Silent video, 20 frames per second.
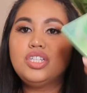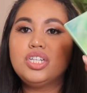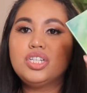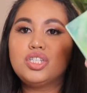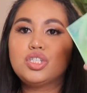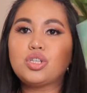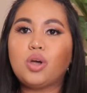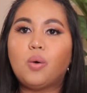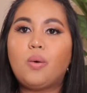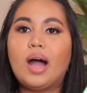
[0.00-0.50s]

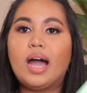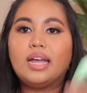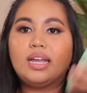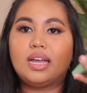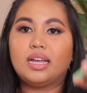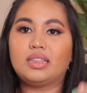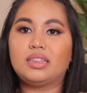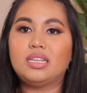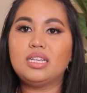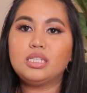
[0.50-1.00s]
just so high
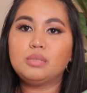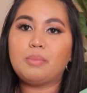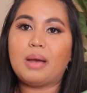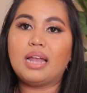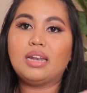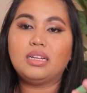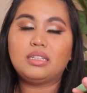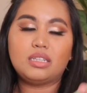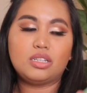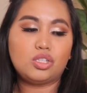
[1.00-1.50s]
end. This
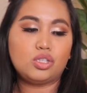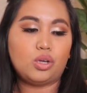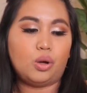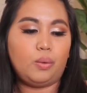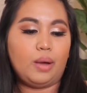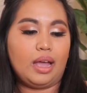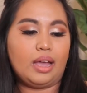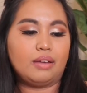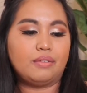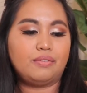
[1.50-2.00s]
palette is
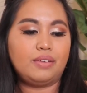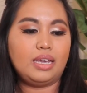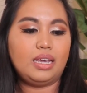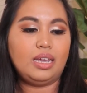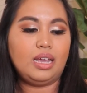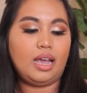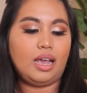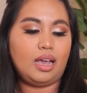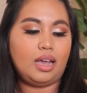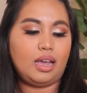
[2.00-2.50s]
so
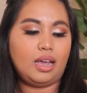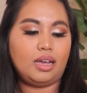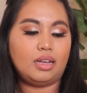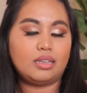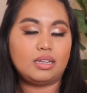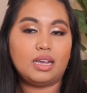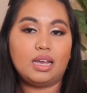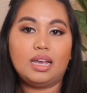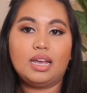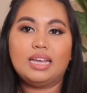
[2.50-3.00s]
heavy,
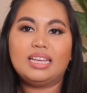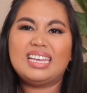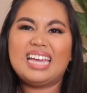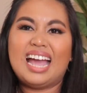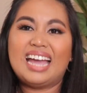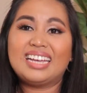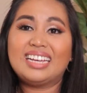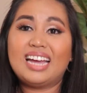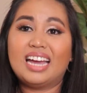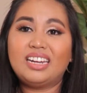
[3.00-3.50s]
and
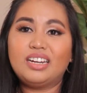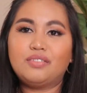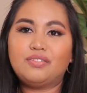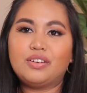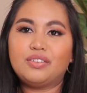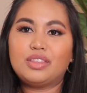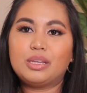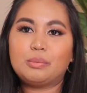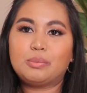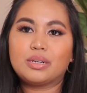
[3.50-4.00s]
yeah, I got it
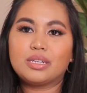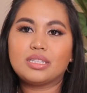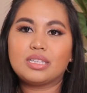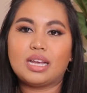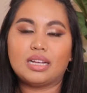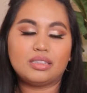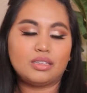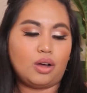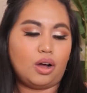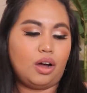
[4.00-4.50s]

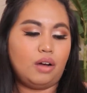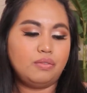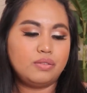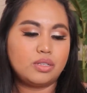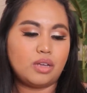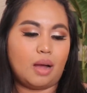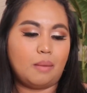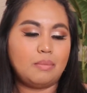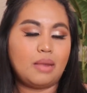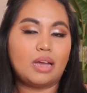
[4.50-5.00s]
50% off.
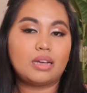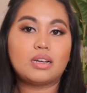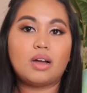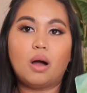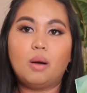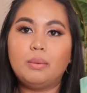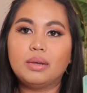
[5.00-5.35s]
So I'm like, oh